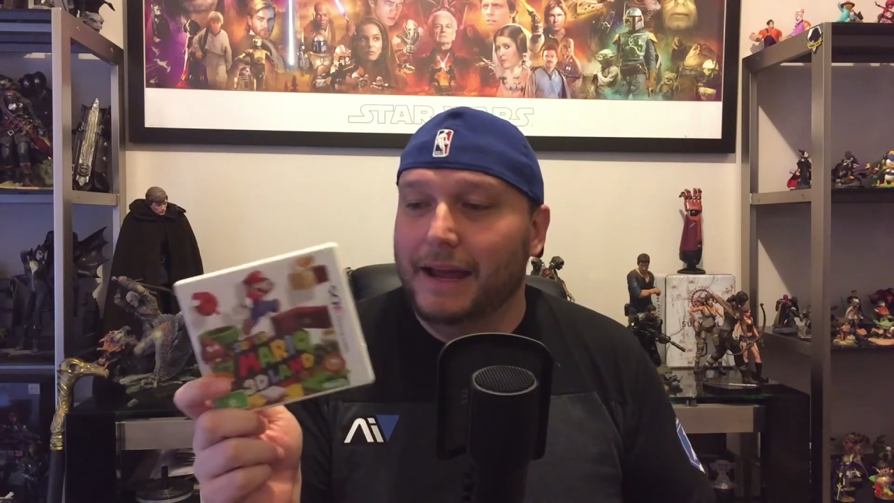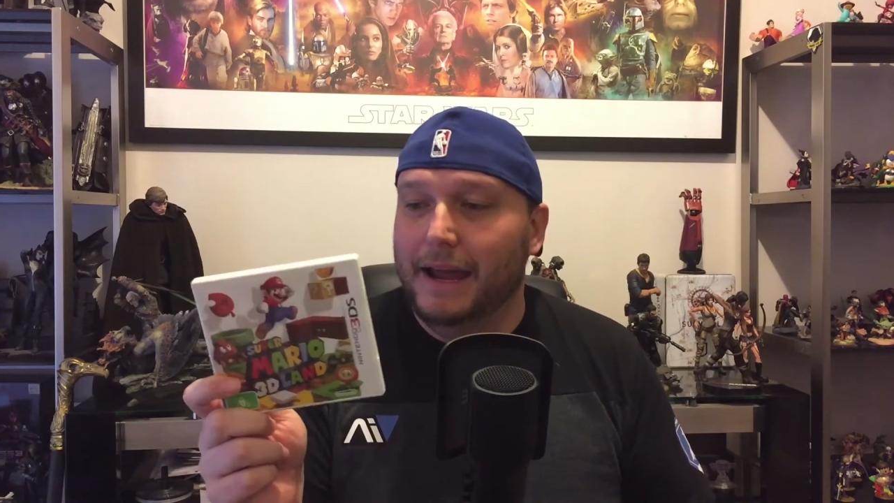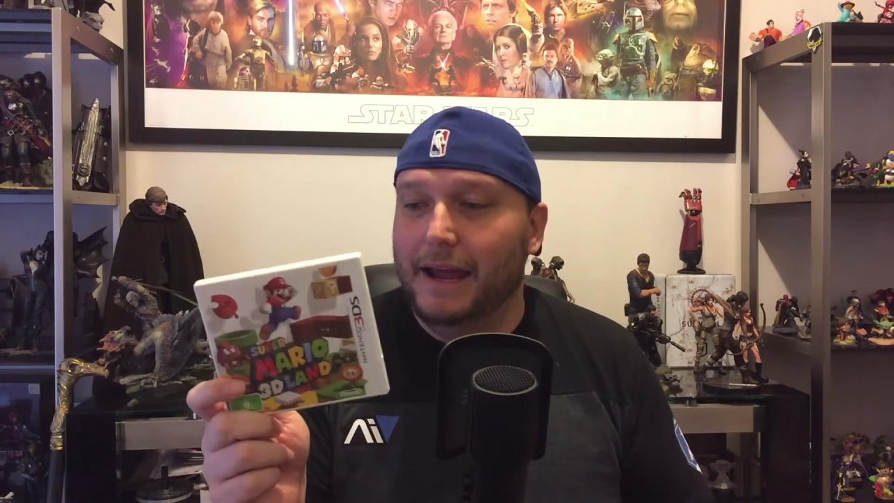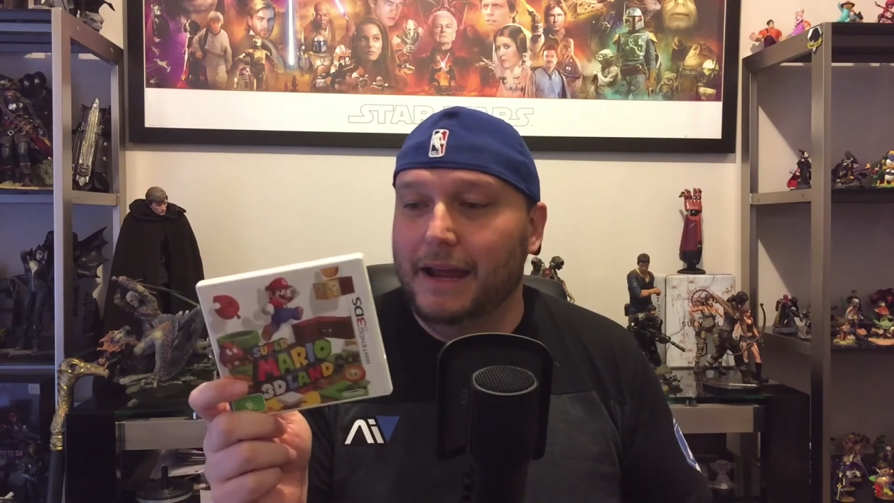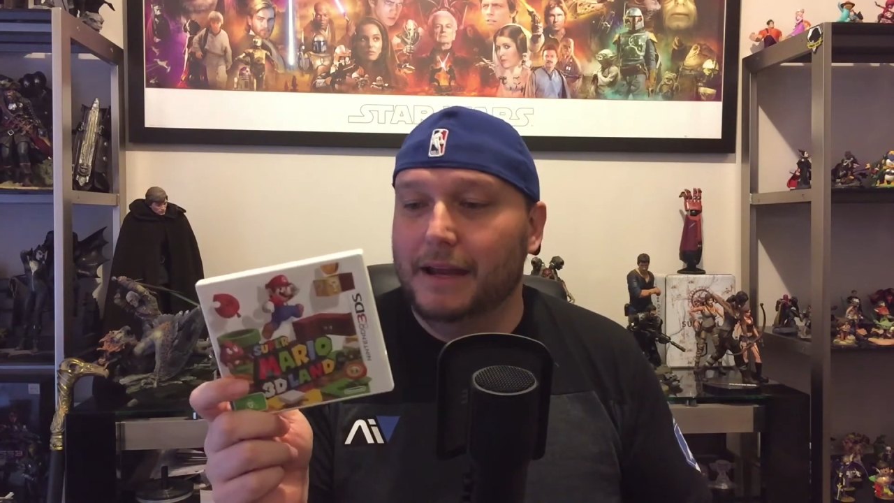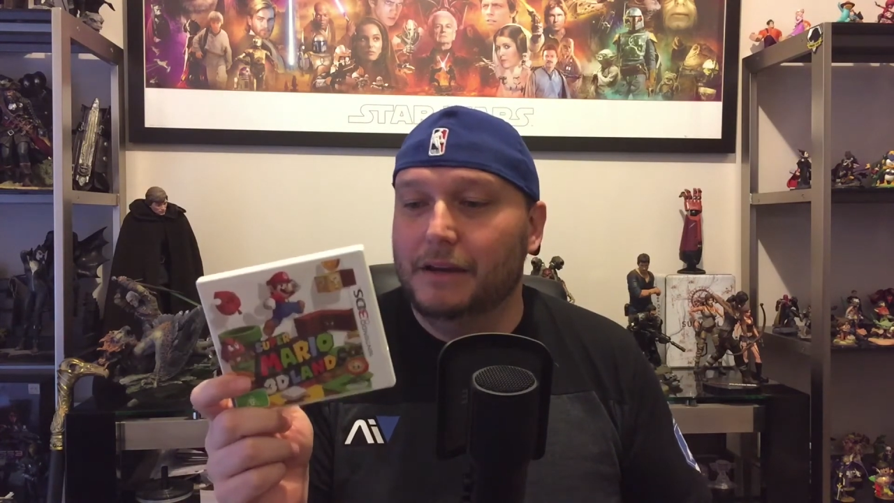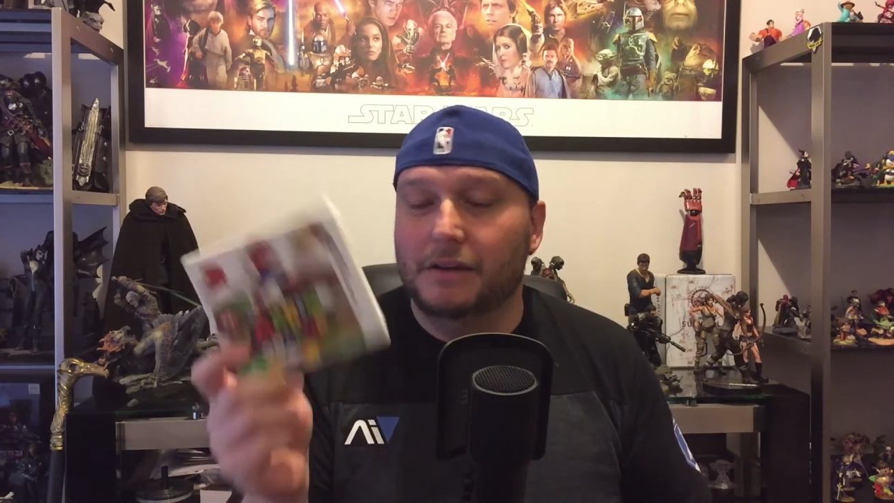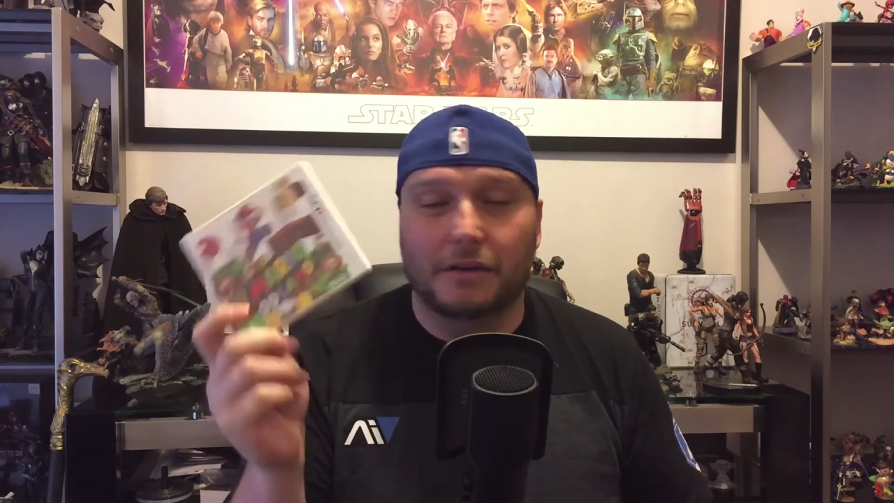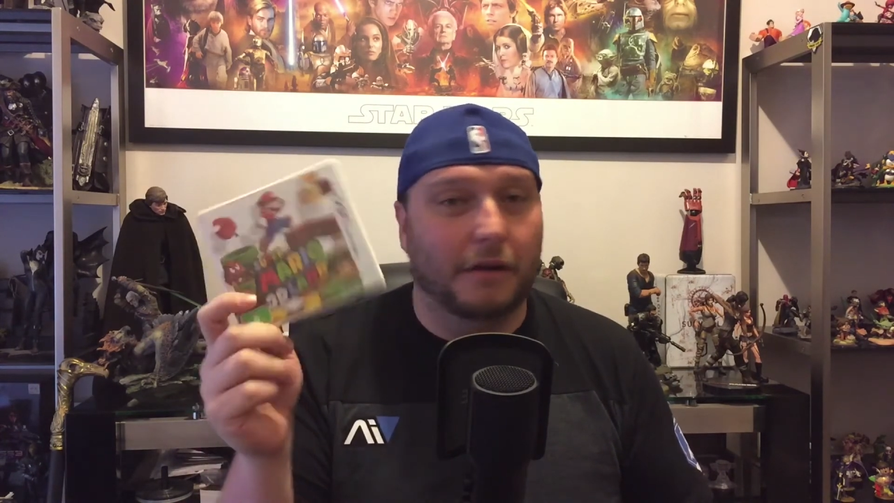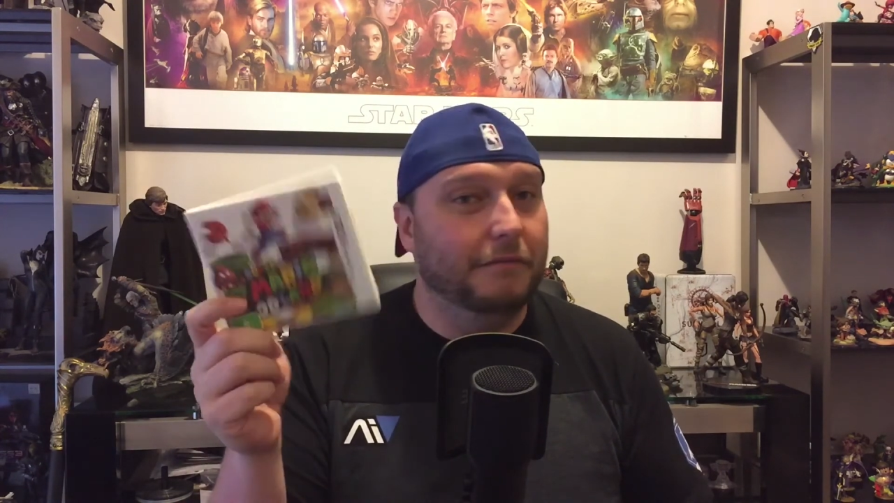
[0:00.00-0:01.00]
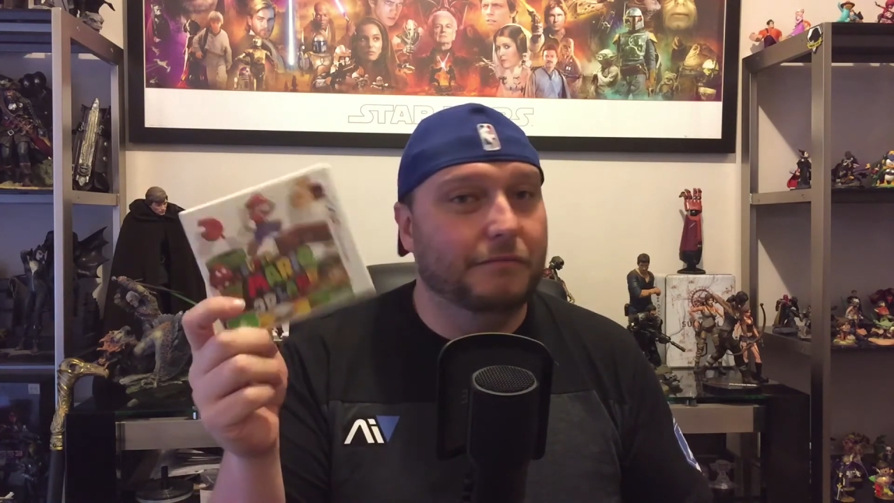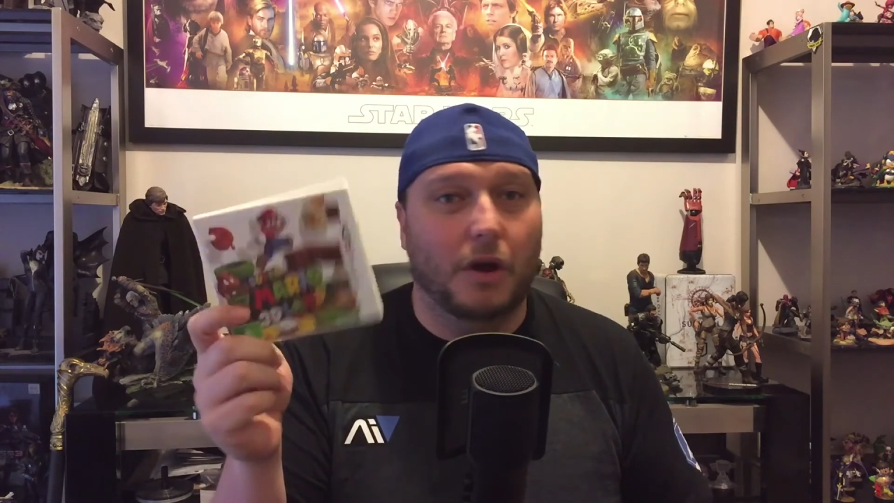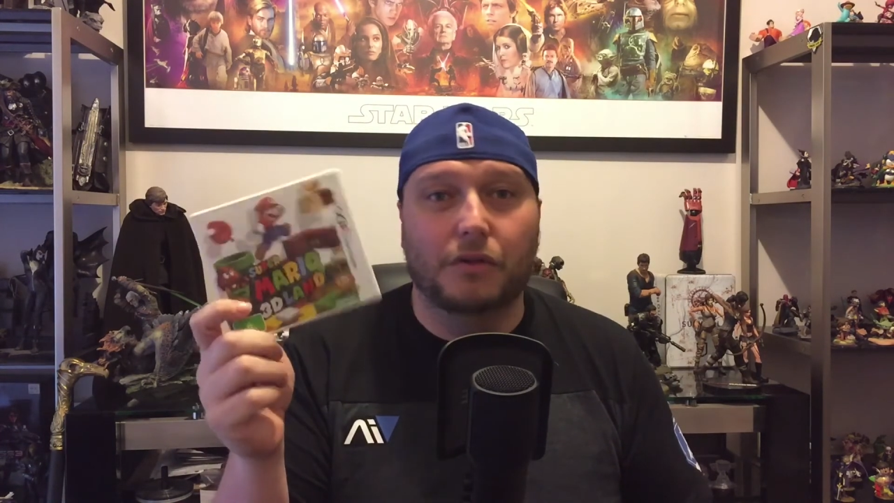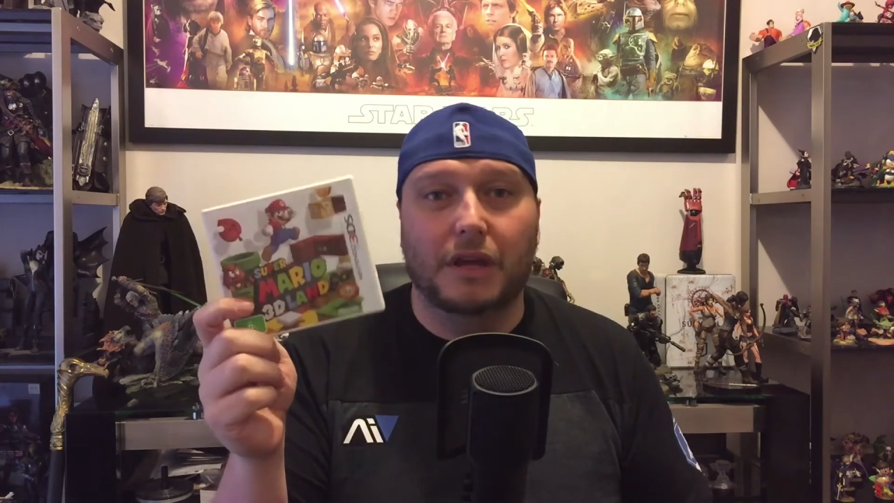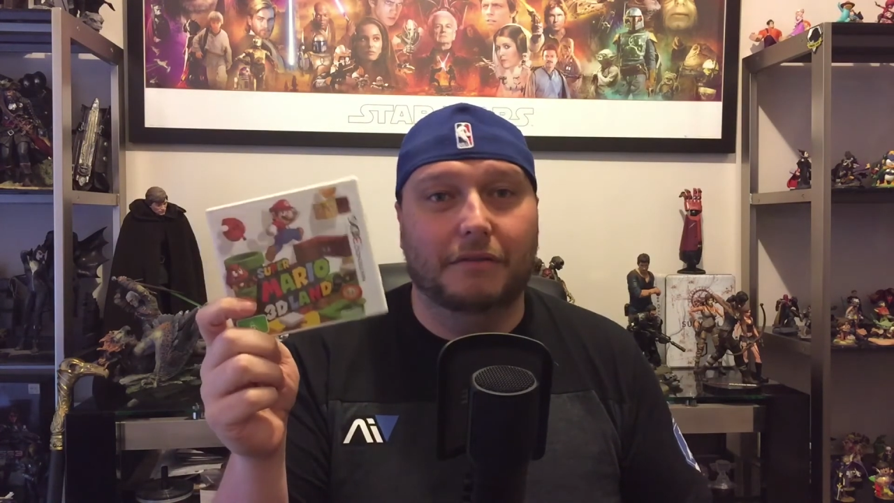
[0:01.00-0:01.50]
and I've
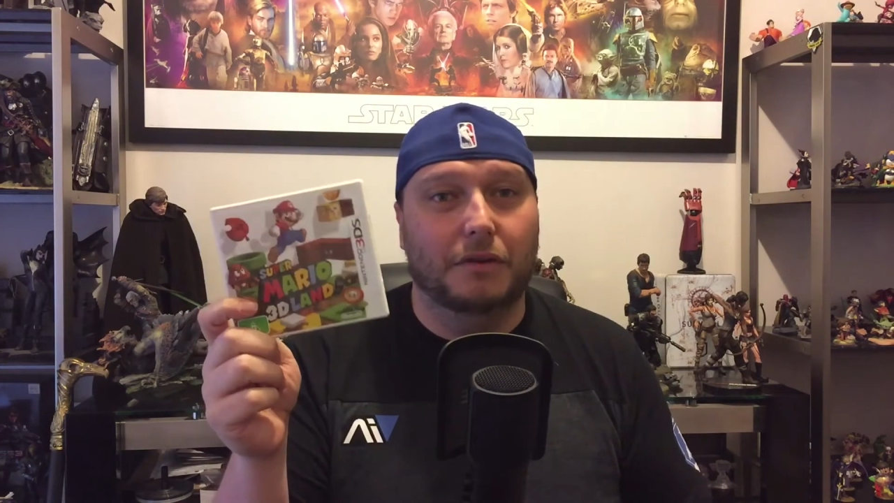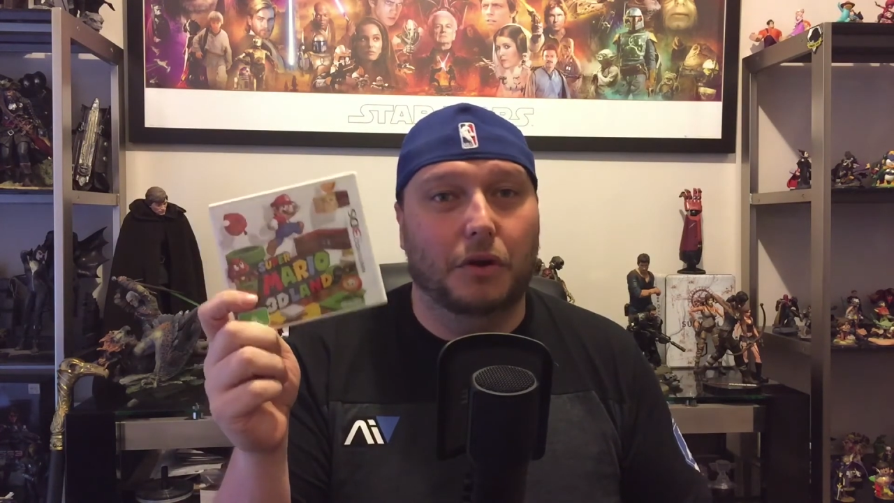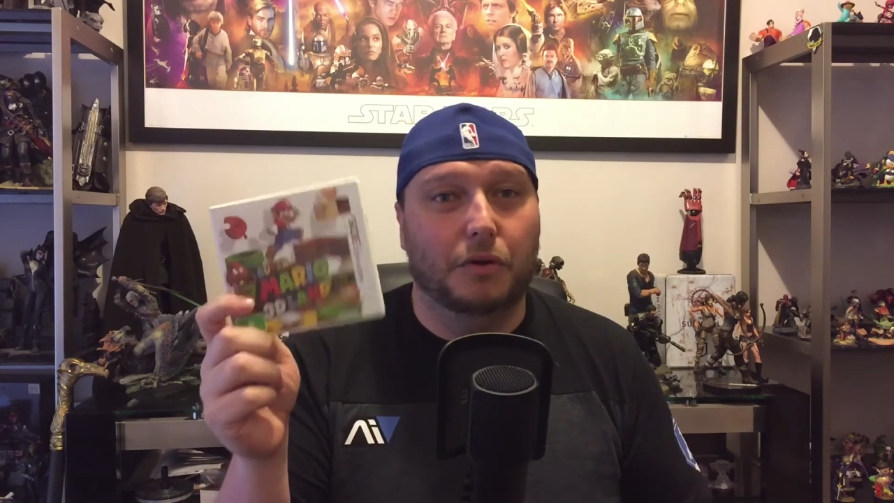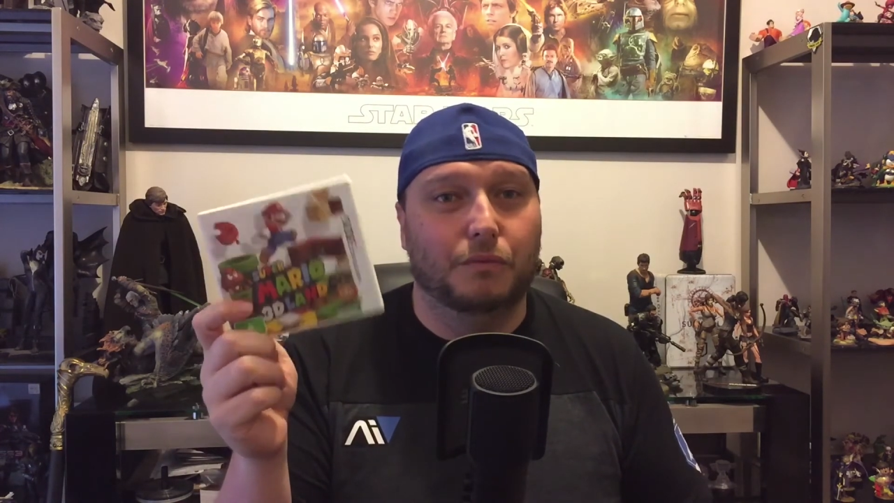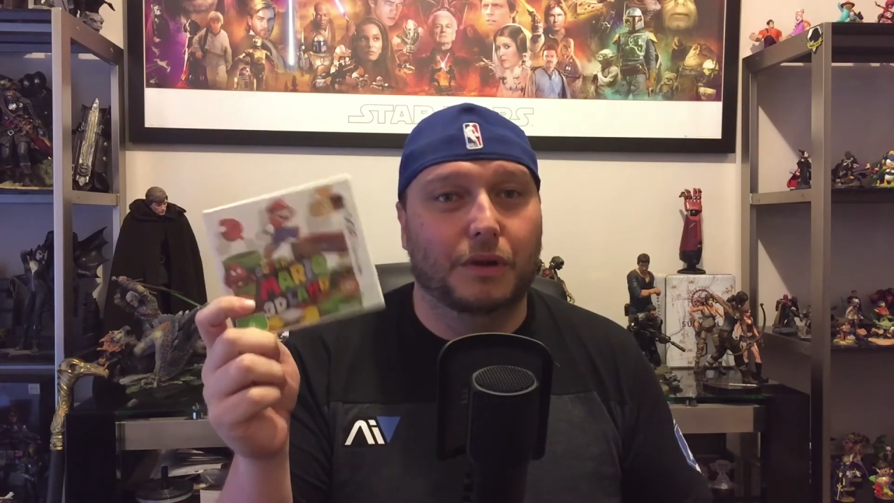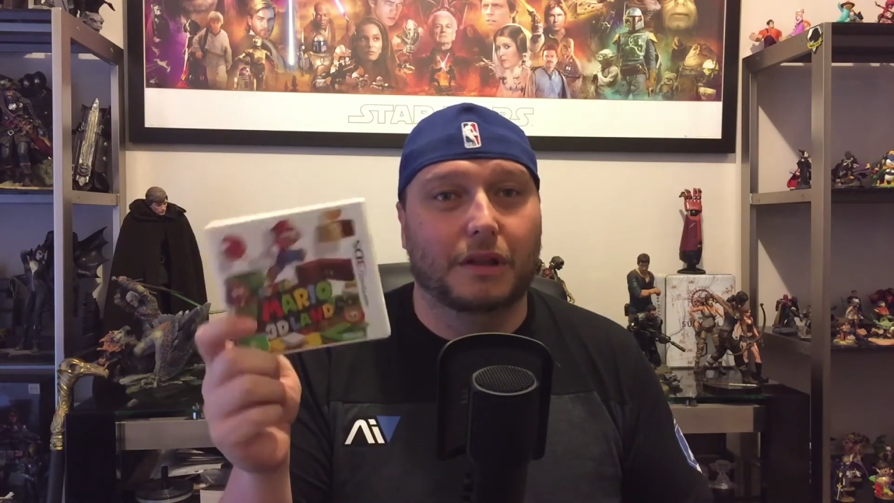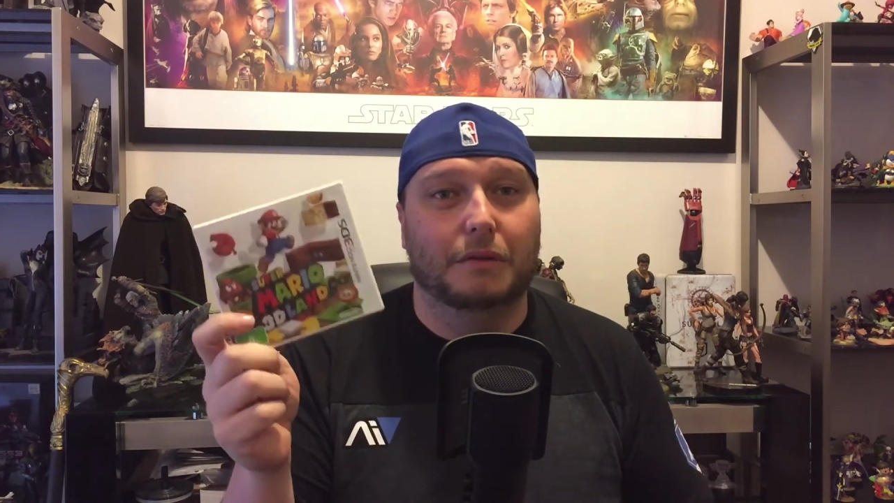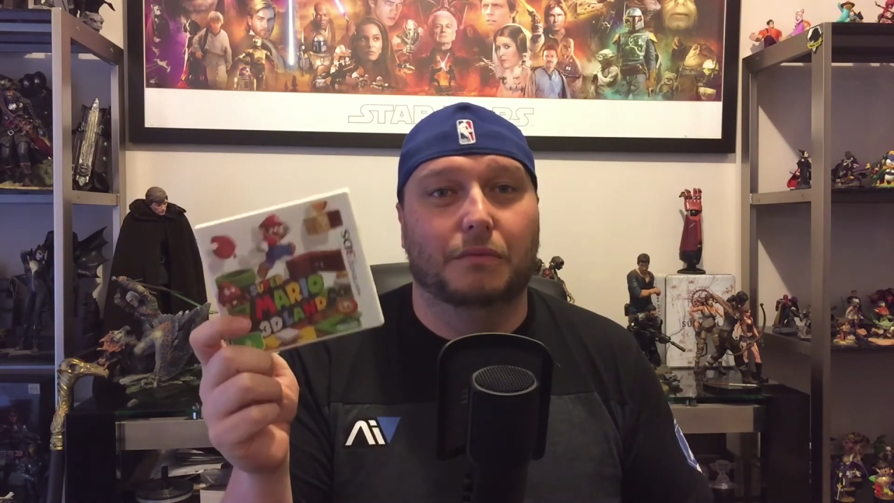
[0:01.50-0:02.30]
only ever heard really,